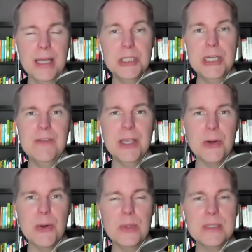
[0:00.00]
achieving
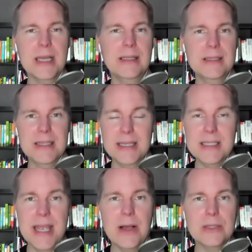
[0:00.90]
your goals and
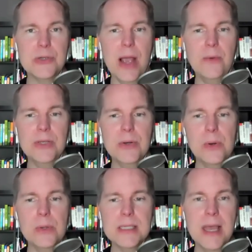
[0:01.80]
staying on track with your goals.